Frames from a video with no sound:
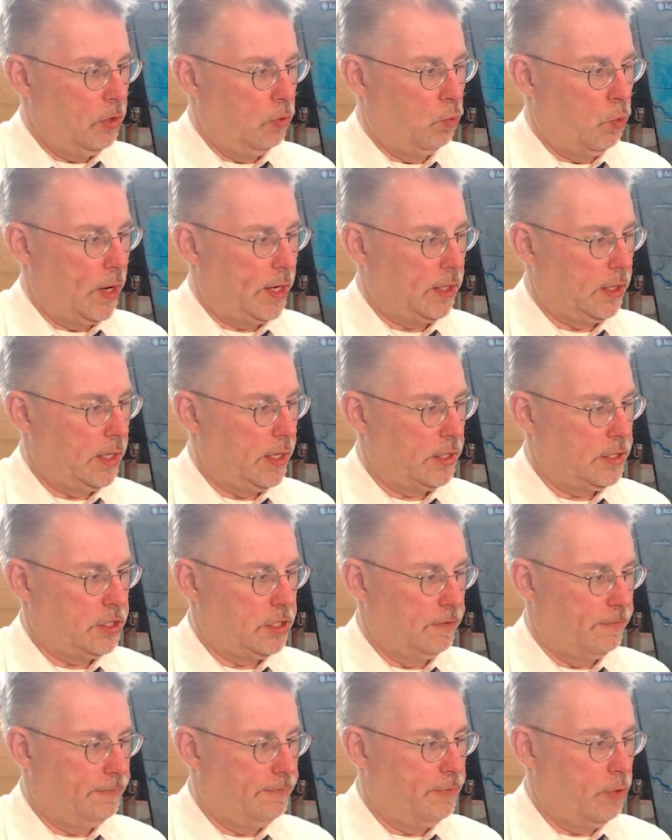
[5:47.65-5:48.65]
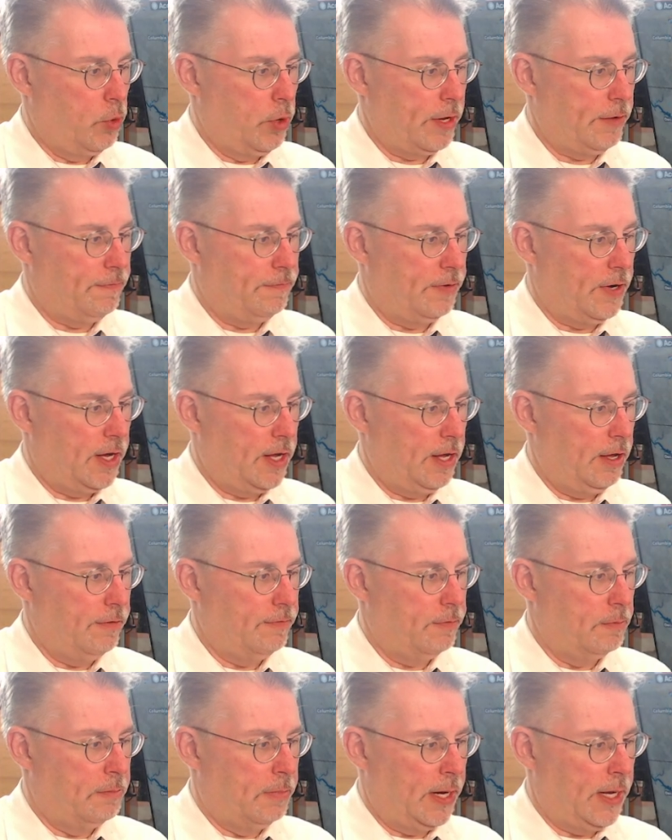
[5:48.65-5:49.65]
Wind gusts of
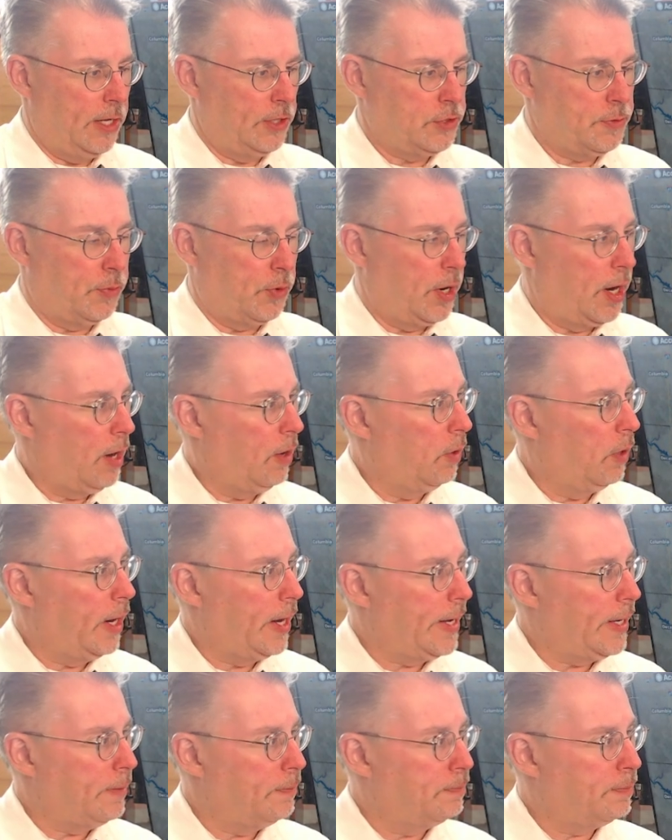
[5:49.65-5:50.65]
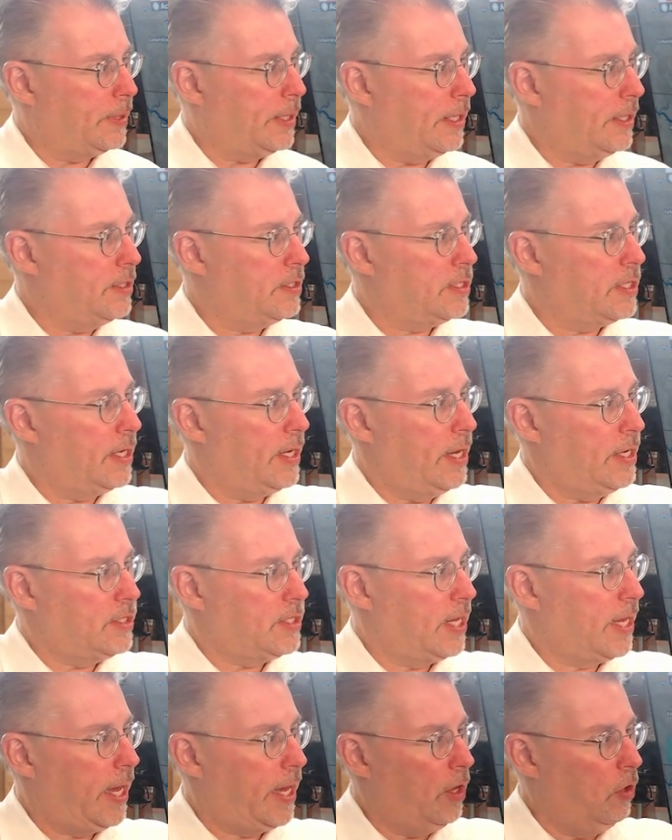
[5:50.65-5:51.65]
45 miles per hour and
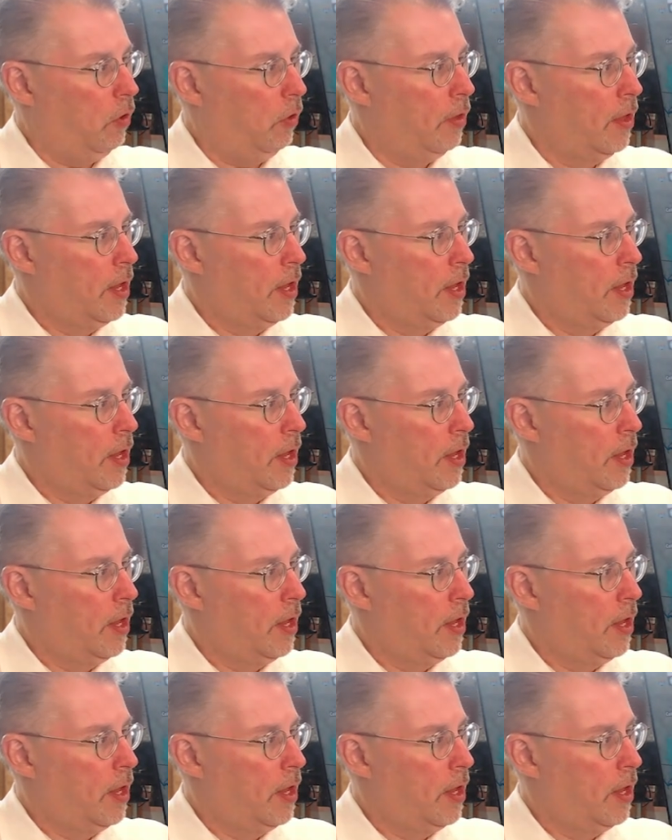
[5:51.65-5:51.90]
pea-sized hail